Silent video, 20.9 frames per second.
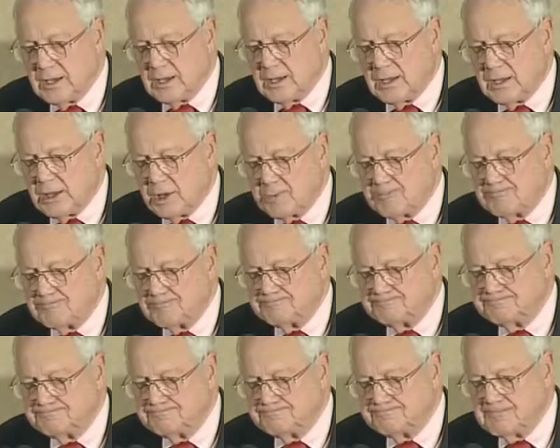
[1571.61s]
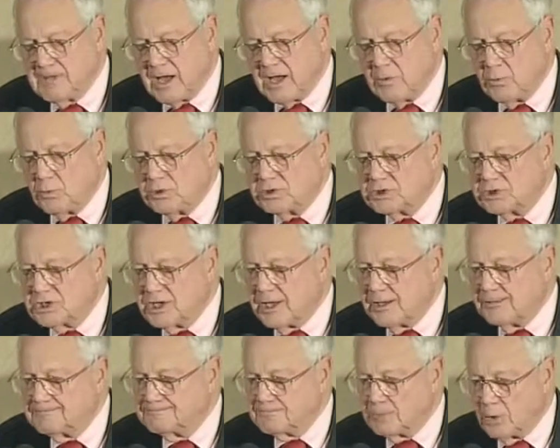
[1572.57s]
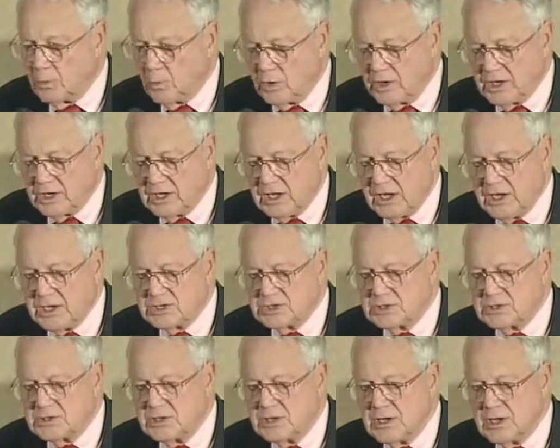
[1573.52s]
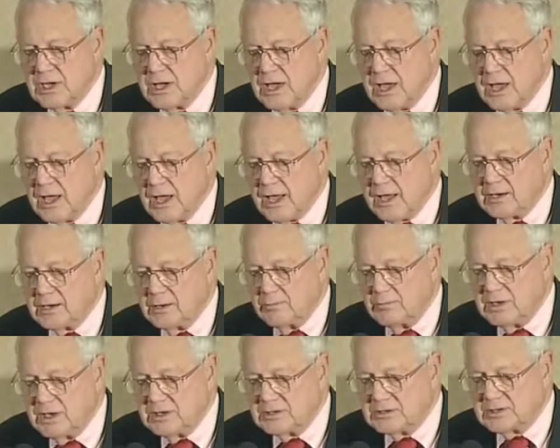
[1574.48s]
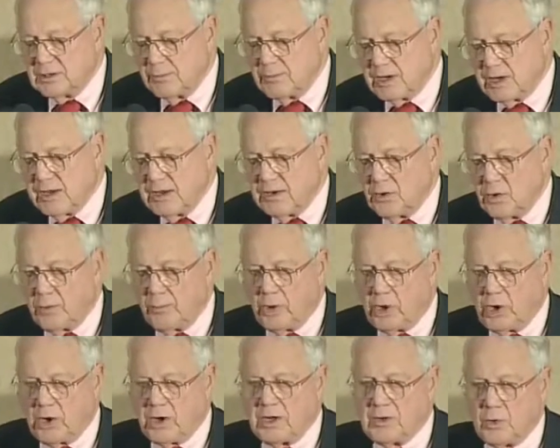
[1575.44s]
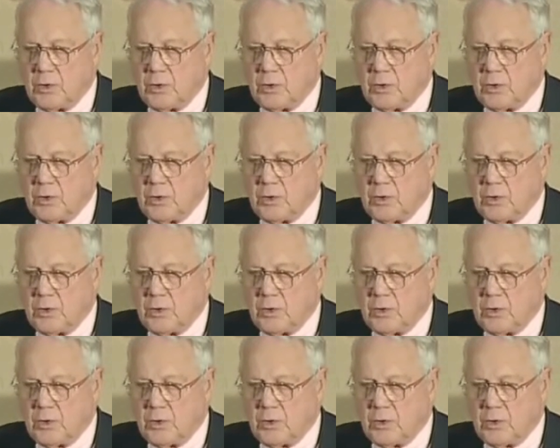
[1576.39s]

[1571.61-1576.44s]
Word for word: Um, I was, uh, on one occasion, I had to meet somebody in Omaha.